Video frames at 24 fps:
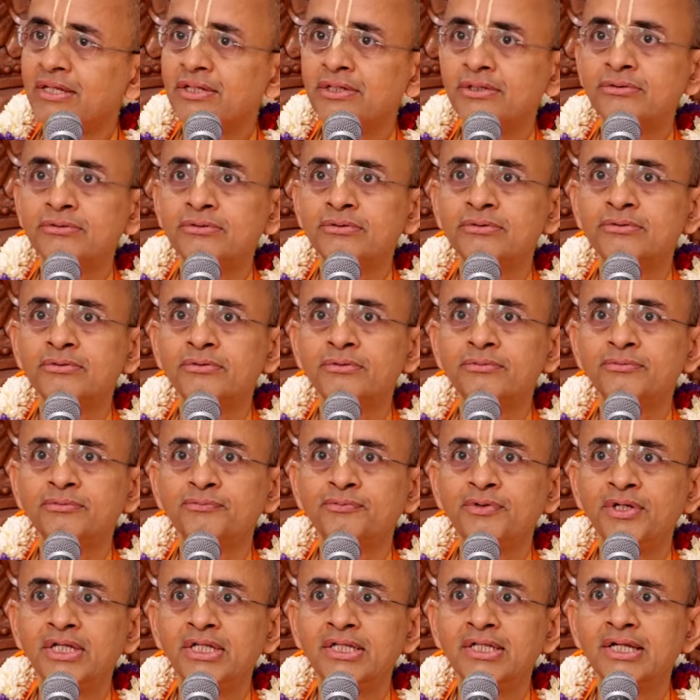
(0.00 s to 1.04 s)
then you
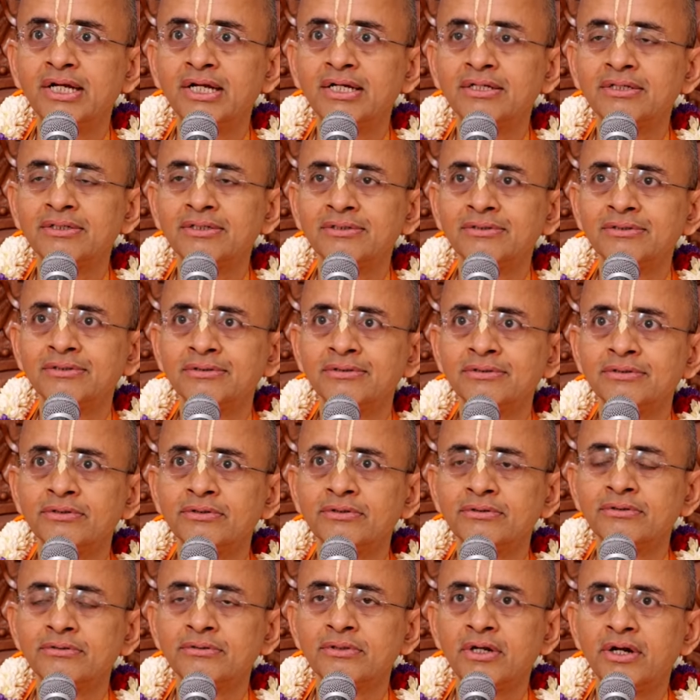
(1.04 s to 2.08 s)
feel that,
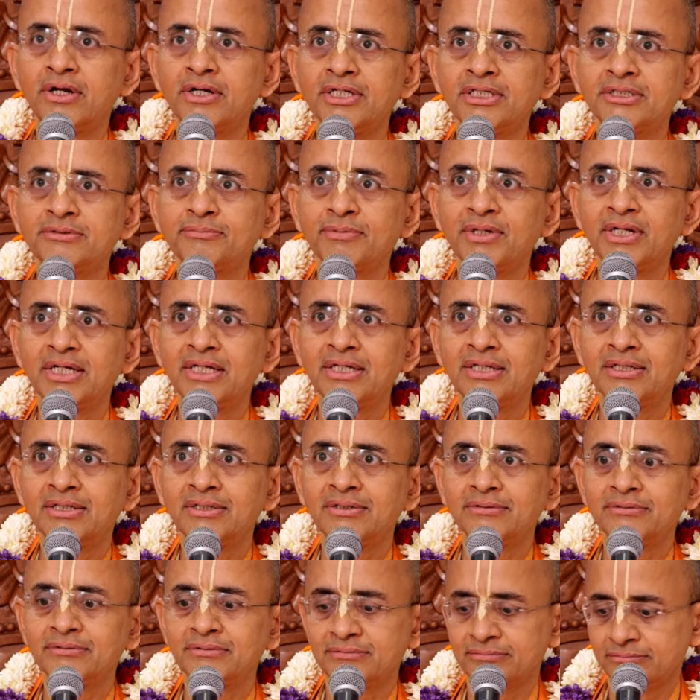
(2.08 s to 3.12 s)
oh, Lord is
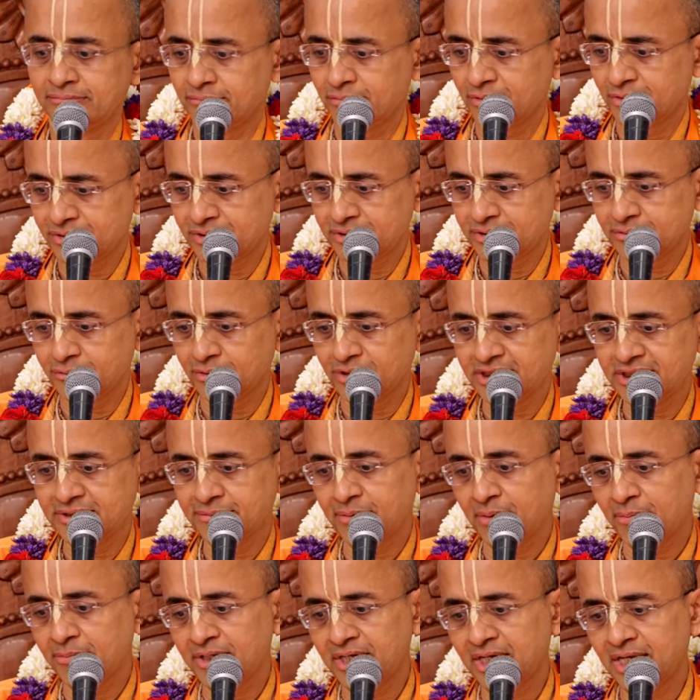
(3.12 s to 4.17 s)
my most
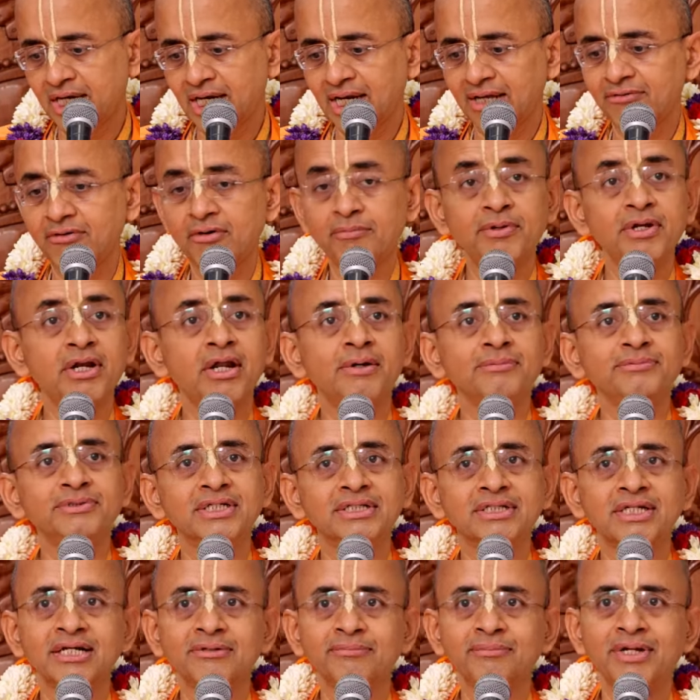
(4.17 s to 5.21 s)
worshipable and lovable
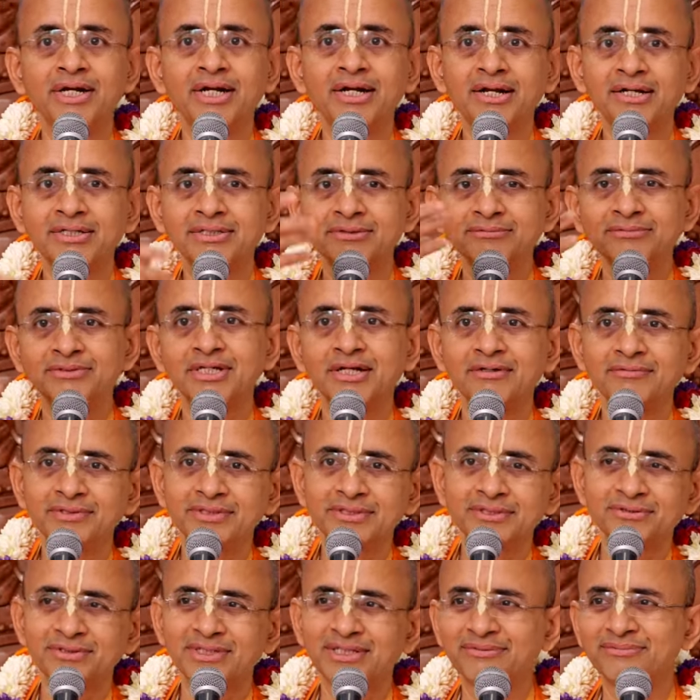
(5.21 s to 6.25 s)
object, let me render some
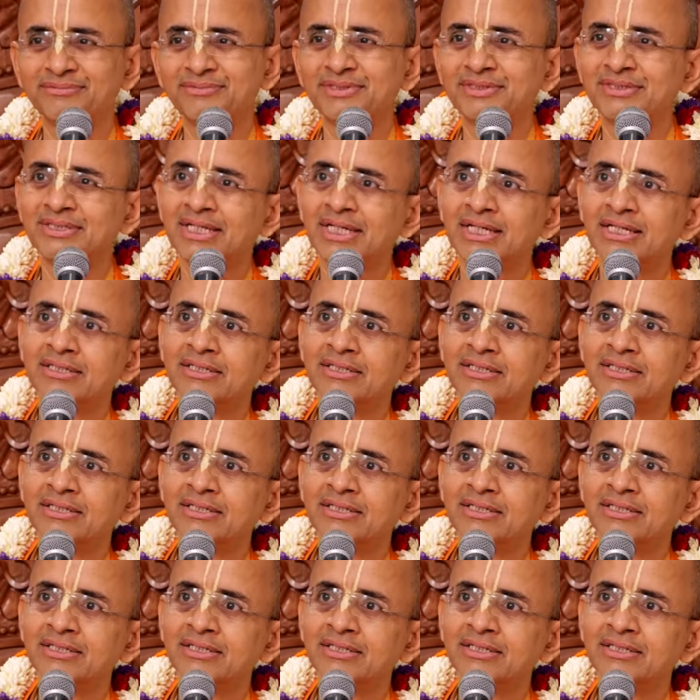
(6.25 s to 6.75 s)
service to Him. Hmm?